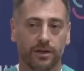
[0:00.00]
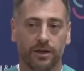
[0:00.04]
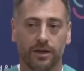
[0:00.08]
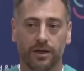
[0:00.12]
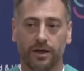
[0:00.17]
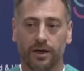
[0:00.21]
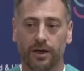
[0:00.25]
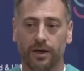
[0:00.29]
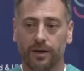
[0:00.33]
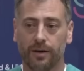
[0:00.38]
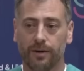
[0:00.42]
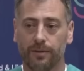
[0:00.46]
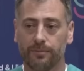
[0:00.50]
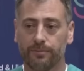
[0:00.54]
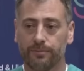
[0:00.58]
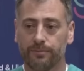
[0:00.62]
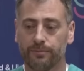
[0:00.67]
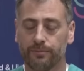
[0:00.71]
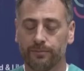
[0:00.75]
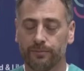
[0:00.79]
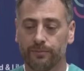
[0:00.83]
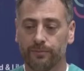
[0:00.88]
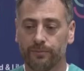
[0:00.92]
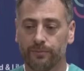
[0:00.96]

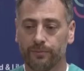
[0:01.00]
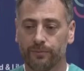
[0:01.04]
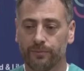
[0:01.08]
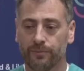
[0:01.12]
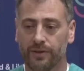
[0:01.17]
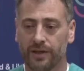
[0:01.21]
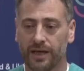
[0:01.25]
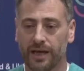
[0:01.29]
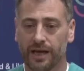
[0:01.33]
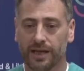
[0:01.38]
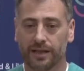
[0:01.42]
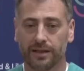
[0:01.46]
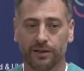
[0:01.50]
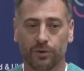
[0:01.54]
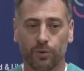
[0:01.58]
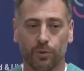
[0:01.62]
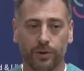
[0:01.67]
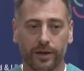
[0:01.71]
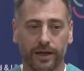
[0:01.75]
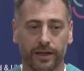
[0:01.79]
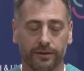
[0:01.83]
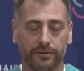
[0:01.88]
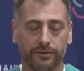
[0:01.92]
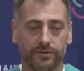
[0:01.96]
Um, they
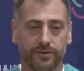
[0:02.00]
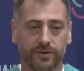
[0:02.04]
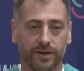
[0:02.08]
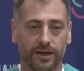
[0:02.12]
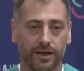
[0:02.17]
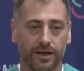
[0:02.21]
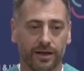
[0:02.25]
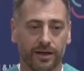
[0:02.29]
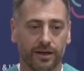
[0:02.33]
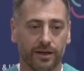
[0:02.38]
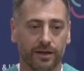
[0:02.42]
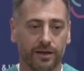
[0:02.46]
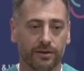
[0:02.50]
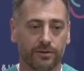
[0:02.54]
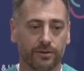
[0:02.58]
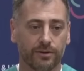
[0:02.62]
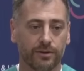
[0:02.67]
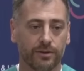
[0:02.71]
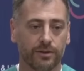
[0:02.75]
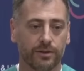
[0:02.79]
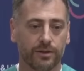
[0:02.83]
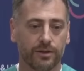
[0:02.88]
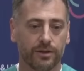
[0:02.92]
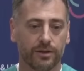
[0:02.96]
underwent uh,
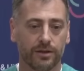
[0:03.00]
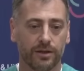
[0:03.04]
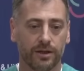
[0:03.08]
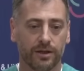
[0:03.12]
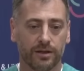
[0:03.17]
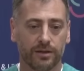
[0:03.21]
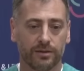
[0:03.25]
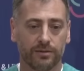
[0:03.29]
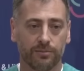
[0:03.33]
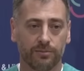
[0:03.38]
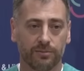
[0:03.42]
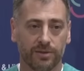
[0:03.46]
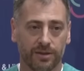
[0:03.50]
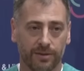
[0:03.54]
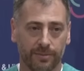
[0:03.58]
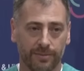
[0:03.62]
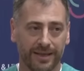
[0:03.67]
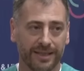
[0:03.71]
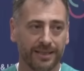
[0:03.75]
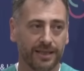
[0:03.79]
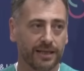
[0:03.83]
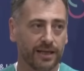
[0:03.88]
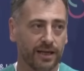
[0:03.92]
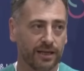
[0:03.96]
uh, a
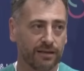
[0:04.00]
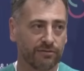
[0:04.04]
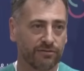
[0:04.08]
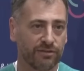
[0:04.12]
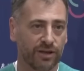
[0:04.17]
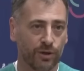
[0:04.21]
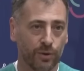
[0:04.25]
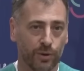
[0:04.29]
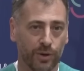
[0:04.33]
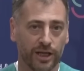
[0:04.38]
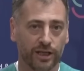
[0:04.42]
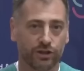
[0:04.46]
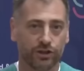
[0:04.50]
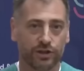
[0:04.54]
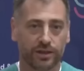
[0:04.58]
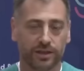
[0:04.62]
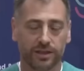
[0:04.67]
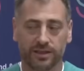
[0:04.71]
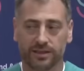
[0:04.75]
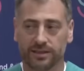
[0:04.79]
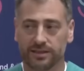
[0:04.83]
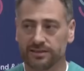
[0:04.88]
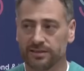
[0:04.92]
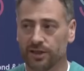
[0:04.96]
medical
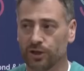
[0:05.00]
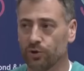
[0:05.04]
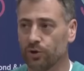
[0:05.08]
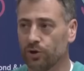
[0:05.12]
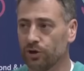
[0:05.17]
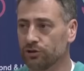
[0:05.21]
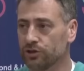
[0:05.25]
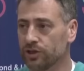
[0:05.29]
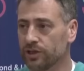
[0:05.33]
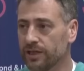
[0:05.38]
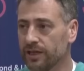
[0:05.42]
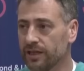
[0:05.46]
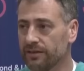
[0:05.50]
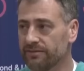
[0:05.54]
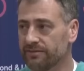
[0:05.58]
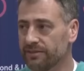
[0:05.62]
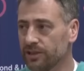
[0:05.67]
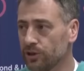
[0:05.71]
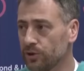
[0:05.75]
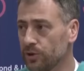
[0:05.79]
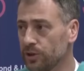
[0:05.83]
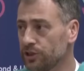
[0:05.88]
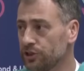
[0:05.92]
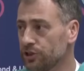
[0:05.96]
evaluation and a psychological
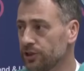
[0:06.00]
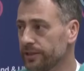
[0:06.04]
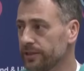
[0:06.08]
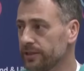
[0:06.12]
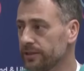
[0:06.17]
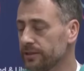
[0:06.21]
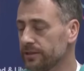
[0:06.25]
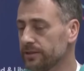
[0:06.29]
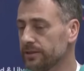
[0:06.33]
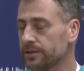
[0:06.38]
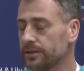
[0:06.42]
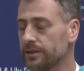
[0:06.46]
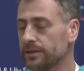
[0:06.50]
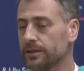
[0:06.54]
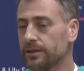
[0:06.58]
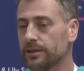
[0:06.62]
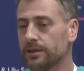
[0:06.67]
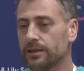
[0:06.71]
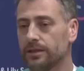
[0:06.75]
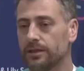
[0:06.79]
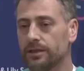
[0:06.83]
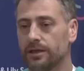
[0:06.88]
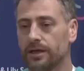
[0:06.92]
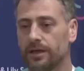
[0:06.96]
evaluation.
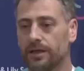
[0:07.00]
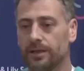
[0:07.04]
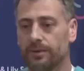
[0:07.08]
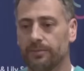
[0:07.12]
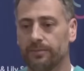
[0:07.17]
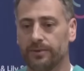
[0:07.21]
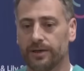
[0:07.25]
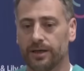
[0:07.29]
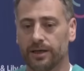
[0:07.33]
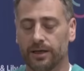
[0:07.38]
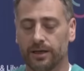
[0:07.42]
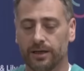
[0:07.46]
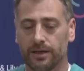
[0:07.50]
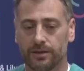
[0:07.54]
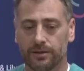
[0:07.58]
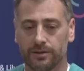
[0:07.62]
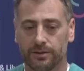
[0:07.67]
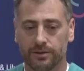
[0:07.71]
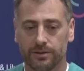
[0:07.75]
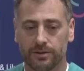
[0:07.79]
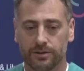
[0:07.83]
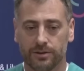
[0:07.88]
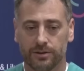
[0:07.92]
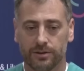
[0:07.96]
I am uh,
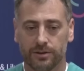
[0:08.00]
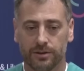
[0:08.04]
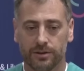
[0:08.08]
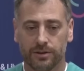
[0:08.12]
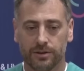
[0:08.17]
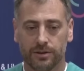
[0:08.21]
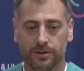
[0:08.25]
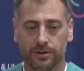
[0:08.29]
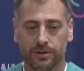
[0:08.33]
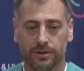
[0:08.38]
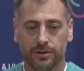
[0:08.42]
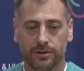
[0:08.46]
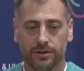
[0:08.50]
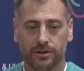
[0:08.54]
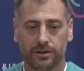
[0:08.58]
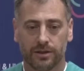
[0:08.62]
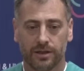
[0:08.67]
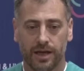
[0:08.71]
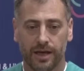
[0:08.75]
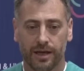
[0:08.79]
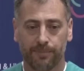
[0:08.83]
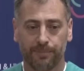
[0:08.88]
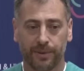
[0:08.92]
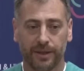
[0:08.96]

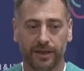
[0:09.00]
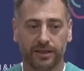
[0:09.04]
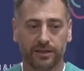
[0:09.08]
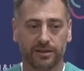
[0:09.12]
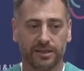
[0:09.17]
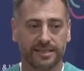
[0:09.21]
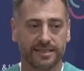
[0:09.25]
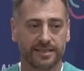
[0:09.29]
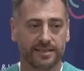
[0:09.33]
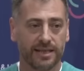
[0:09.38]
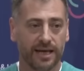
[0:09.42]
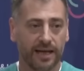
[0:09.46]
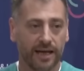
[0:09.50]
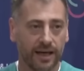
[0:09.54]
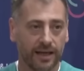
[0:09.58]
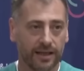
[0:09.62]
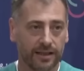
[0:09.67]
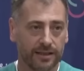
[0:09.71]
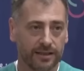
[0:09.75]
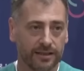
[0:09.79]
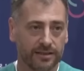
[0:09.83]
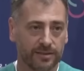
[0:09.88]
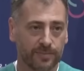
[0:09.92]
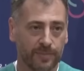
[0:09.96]
happy to say
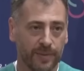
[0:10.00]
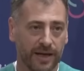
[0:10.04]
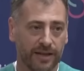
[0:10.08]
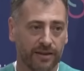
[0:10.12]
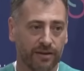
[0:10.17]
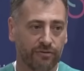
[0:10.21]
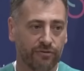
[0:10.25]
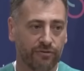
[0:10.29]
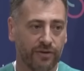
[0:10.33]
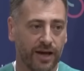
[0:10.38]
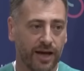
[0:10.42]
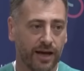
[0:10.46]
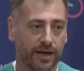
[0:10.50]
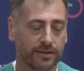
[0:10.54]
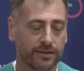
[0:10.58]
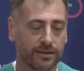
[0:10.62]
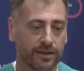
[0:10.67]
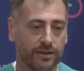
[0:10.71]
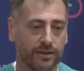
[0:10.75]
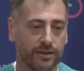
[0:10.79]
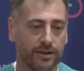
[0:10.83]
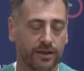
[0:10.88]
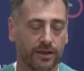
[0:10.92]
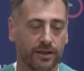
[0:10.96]
that despite the fact
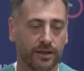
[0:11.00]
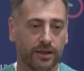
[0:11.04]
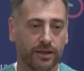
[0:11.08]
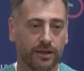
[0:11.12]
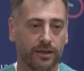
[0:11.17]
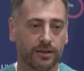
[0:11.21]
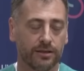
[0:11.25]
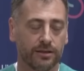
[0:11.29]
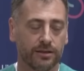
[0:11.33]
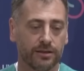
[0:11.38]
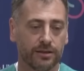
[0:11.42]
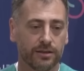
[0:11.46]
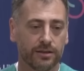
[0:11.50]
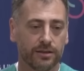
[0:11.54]
that the